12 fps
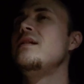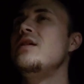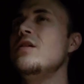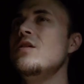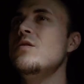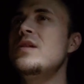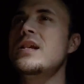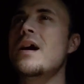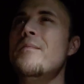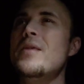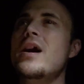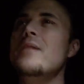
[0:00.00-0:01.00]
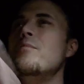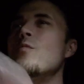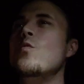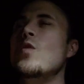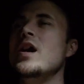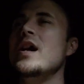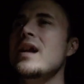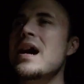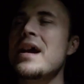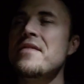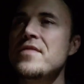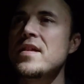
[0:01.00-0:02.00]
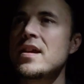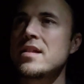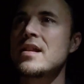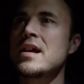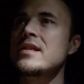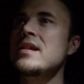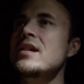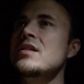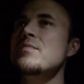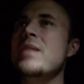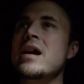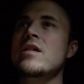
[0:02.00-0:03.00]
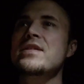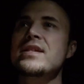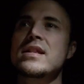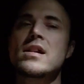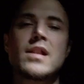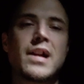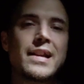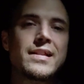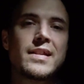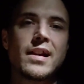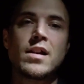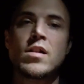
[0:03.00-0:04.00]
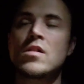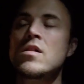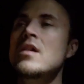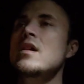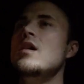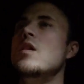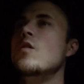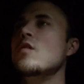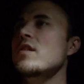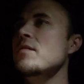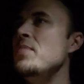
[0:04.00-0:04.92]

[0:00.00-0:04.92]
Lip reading: To sum up what I think that these mounts, the clientele or the